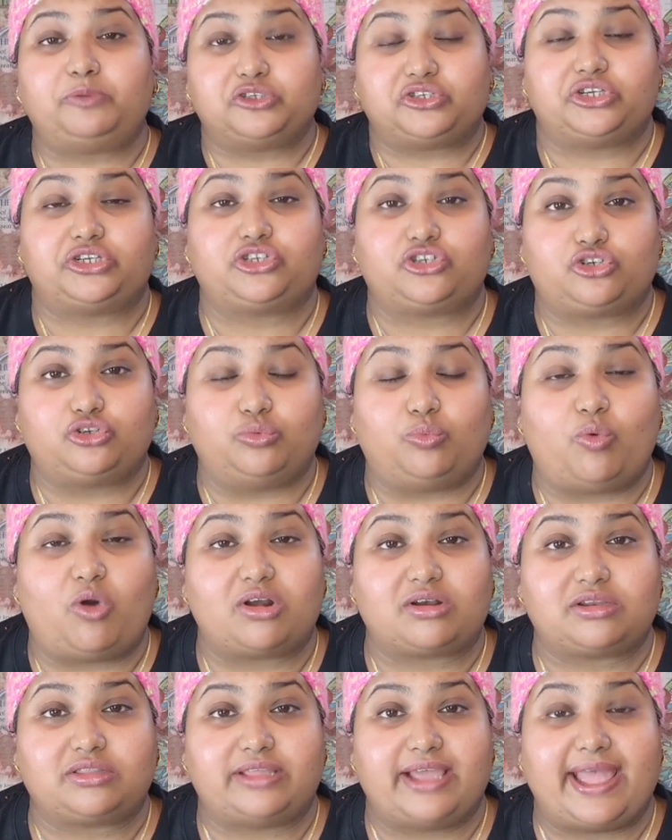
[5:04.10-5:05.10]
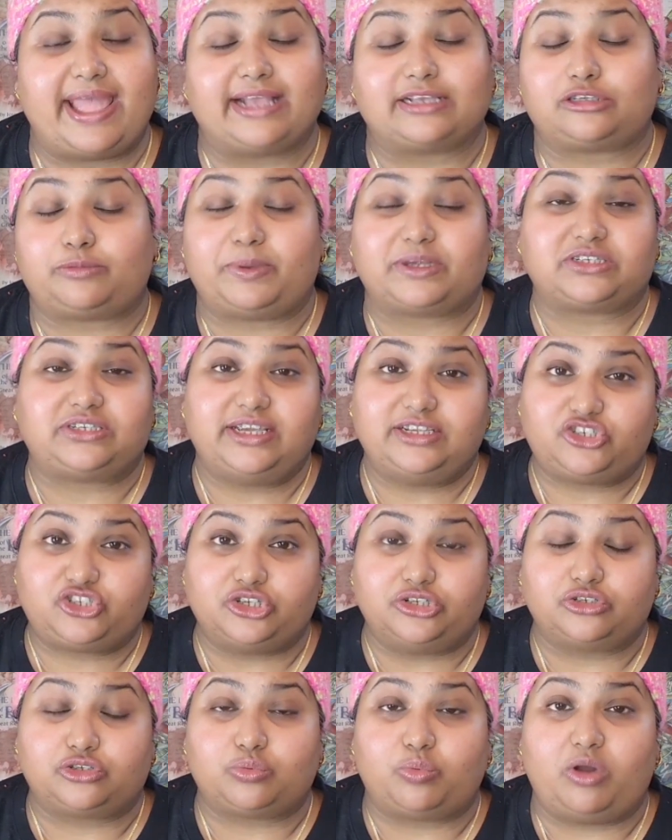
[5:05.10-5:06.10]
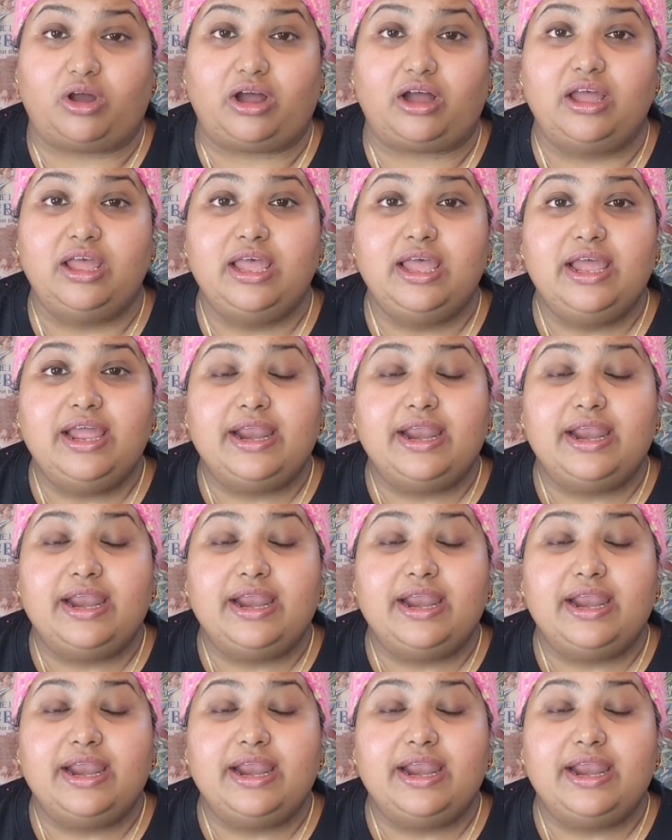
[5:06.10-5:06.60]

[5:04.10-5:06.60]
opposite to what their expectations were.